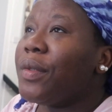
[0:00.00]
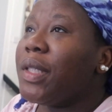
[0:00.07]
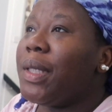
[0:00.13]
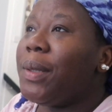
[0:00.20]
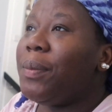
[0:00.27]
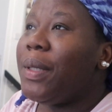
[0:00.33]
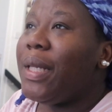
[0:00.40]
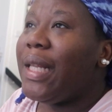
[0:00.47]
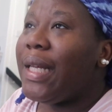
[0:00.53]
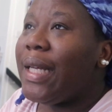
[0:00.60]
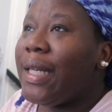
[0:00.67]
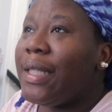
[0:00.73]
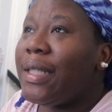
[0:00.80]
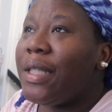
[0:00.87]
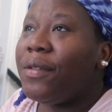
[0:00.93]
He
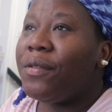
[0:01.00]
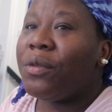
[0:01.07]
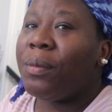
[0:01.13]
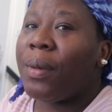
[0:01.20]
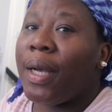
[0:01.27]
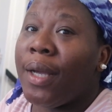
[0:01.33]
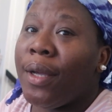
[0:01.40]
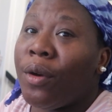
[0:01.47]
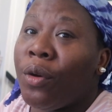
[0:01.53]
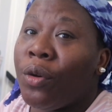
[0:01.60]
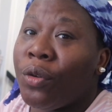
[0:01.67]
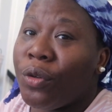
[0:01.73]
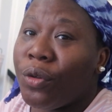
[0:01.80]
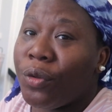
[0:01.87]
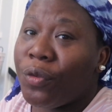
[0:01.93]
played. Even my
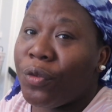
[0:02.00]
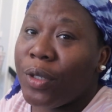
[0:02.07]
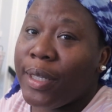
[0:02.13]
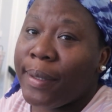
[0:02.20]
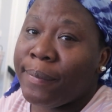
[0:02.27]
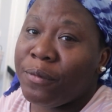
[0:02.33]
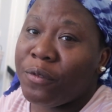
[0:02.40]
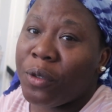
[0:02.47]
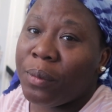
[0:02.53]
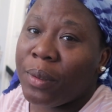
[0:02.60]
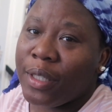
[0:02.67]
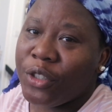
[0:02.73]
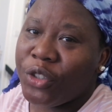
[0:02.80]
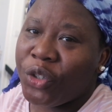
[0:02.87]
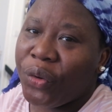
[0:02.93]
uncle from
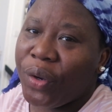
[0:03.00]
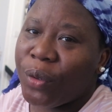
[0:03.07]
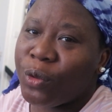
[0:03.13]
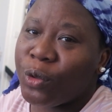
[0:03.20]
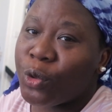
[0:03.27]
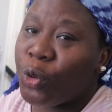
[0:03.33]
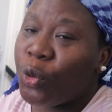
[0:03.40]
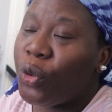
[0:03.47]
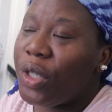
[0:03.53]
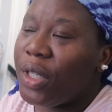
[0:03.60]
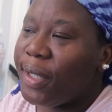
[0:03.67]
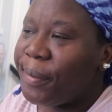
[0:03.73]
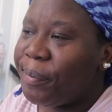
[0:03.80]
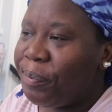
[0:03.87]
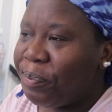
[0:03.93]
Nigeria was
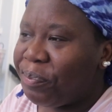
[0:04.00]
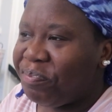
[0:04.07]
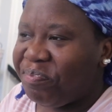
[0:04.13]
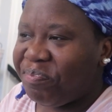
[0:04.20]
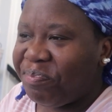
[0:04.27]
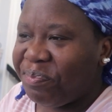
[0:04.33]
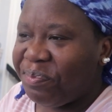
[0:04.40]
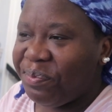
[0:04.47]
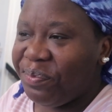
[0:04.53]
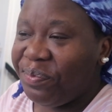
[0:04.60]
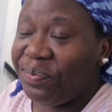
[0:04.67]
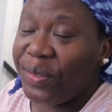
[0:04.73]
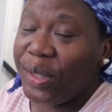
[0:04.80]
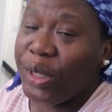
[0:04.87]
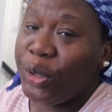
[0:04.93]
calling
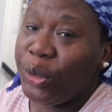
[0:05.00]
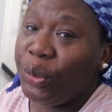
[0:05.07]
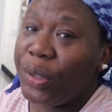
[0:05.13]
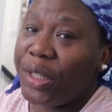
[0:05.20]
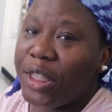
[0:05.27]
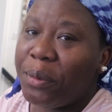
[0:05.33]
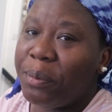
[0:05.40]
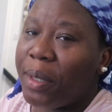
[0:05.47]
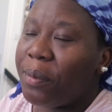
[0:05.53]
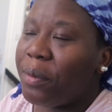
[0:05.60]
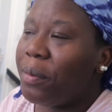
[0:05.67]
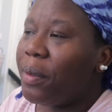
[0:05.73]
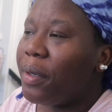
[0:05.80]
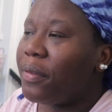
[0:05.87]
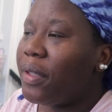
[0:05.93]
to wish him happy
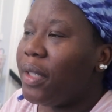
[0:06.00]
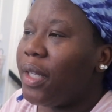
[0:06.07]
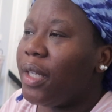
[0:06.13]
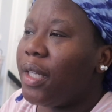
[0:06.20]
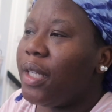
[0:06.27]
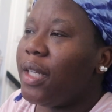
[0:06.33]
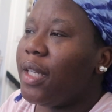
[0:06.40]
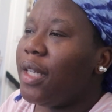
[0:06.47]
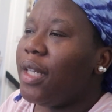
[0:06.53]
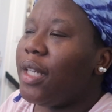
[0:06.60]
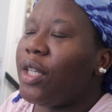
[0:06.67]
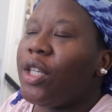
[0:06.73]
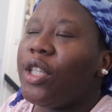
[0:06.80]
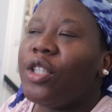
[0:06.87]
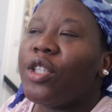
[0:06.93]
birthday.
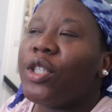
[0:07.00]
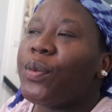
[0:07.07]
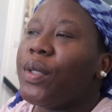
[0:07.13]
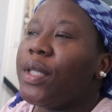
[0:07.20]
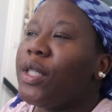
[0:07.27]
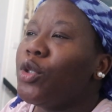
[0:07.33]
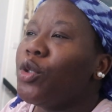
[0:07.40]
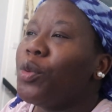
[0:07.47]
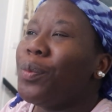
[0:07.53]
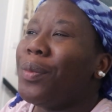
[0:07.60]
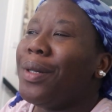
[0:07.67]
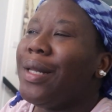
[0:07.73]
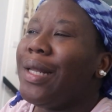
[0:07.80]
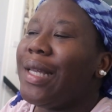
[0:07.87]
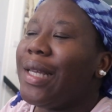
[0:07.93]
He just wanted to
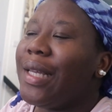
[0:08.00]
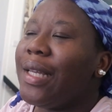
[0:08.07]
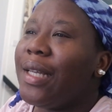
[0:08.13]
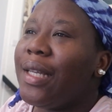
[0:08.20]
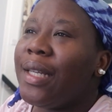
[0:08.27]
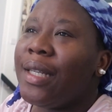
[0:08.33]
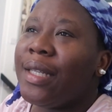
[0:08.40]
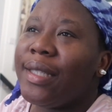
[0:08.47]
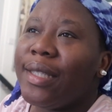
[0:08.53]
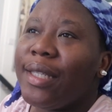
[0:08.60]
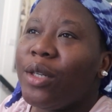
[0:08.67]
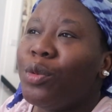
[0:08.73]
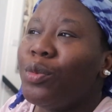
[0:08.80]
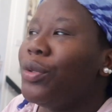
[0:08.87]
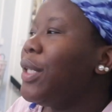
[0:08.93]
play.
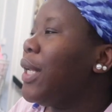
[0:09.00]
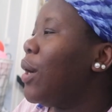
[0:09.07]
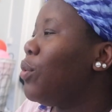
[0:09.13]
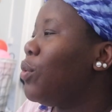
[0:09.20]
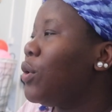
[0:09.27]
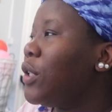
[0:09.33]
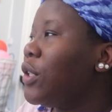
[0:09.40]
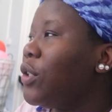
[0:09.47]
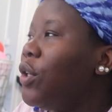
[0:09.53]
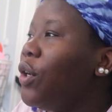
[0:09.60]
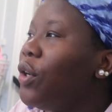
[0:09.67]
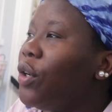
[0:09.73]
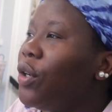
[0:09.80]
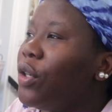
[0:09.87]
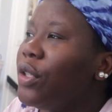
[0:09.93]
They opened their water
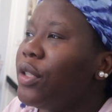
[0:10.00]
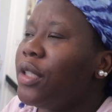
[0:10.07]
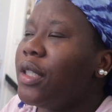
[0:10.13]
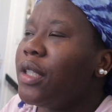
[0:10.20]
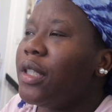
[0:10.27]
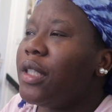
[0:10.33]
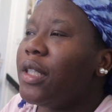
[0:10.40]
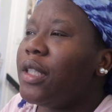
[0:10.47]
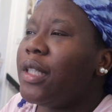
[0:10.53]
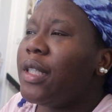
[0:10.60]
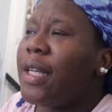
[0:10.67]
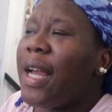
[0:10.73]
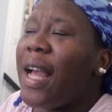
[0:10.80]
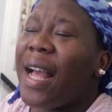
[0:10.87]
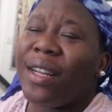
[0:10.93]
gun.
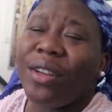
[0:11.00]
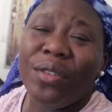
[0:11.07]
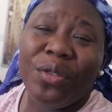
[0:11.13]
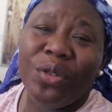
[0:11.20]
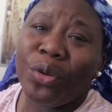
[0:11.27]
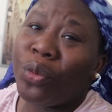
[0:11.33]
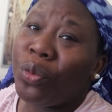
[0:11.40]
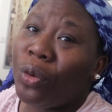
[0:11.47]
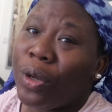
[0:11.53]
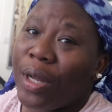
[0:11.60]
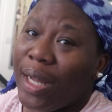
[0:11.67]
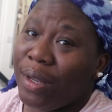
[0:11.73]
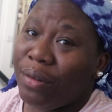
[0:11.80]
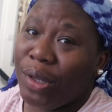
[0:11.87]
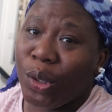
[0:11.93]
I don't even know what
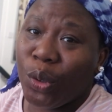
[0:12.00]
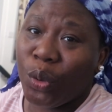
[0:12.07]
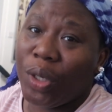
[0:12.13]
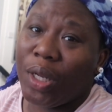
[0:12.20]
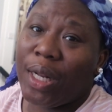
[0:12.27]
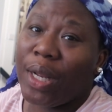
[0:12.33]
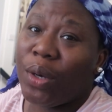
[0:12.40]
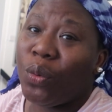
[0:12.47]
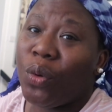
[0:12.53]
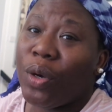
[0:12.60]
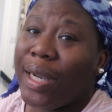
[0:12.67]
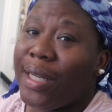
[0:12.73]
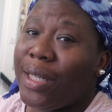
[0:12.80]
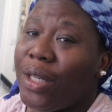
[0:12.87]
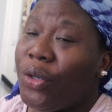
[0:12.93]
I recorded and
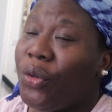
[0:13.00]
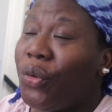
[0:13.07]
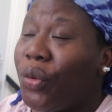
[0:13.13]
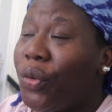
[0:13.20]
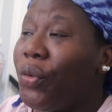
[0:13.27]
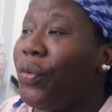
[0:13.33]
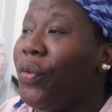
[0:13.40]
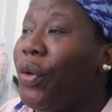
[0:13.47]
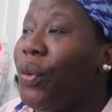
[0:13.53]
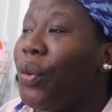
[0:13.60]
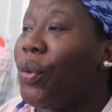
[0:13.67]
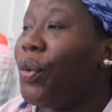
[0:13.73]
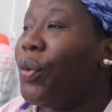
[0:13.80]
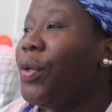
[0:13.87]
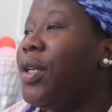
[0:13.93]
what I did not
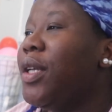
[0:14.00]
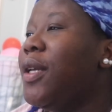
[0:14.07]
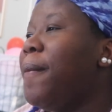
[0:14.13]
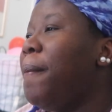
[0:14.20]
record.